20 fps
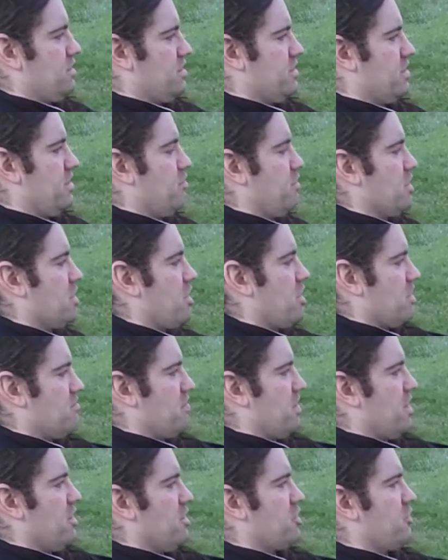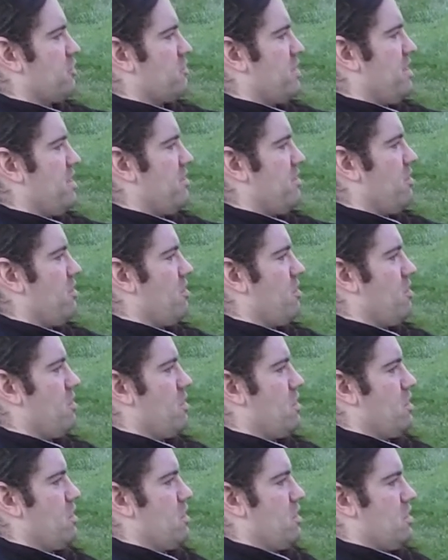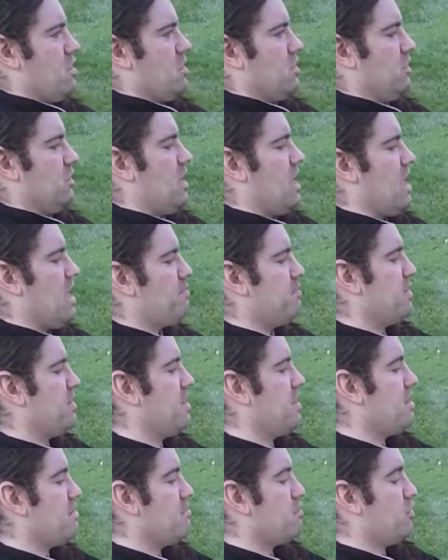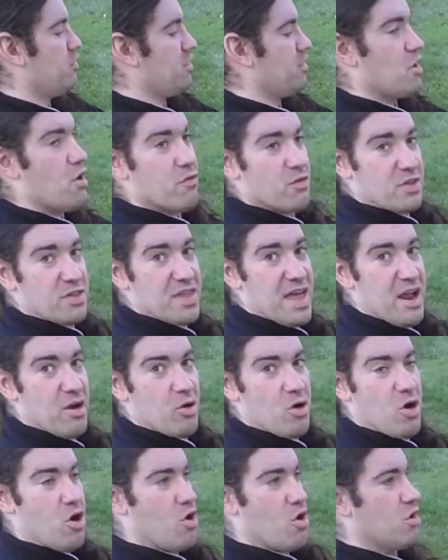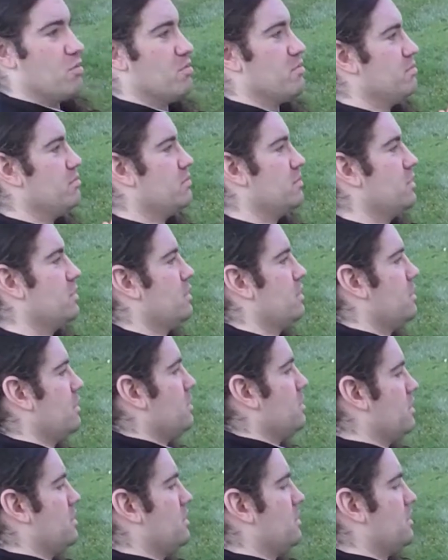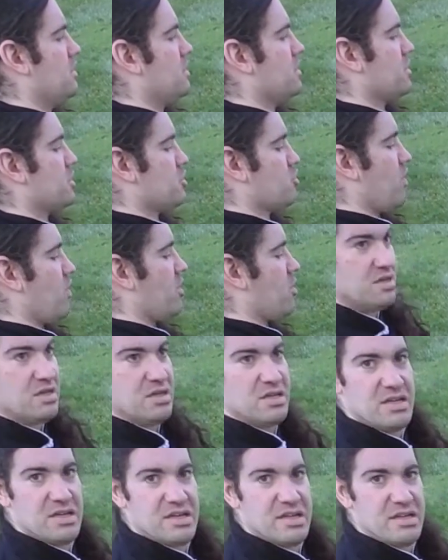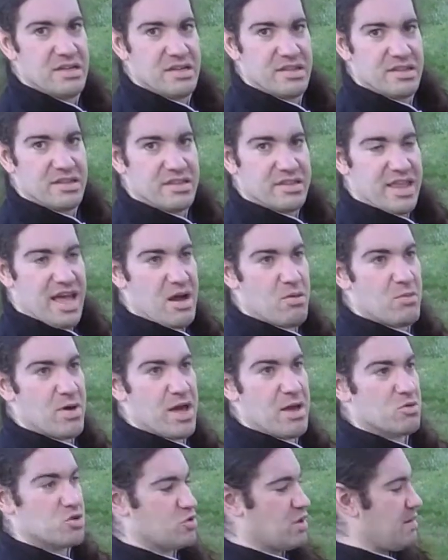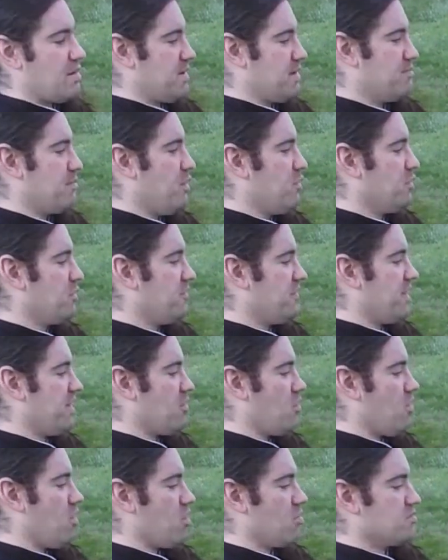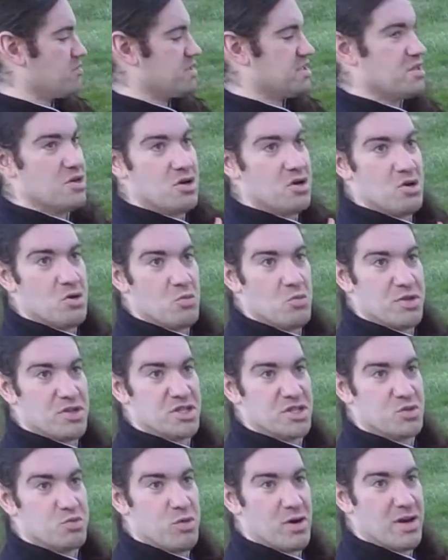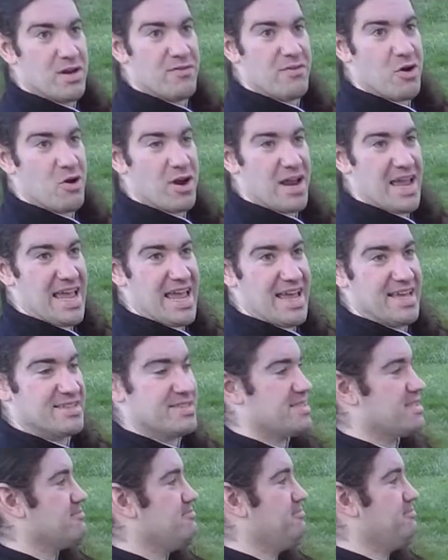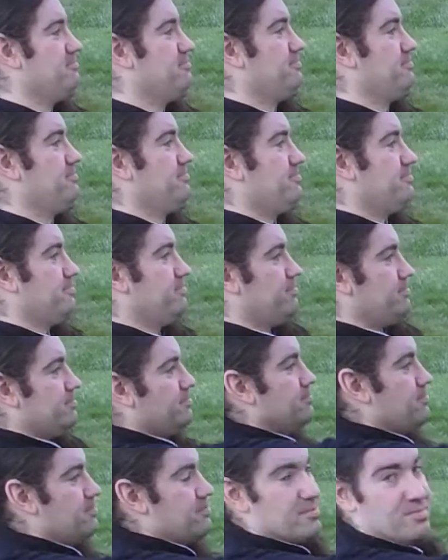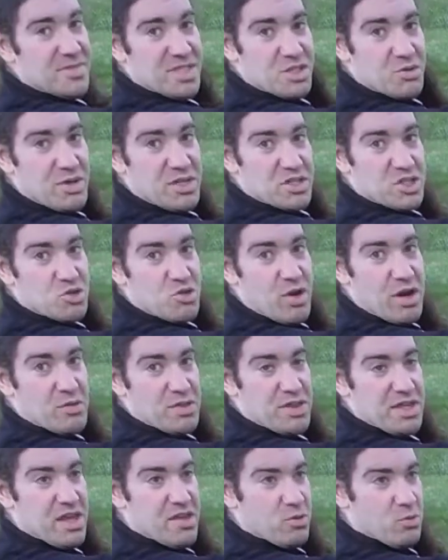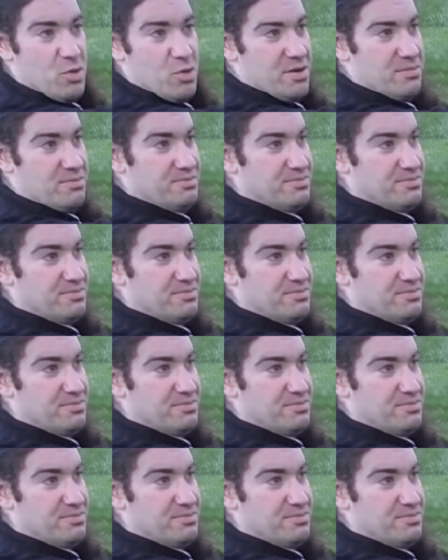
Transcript: say we taunt and punch from here, lop, pull it over their arm, strike on. That way we're trapping both of their arms with just one of our hands, so we can strike with the other one.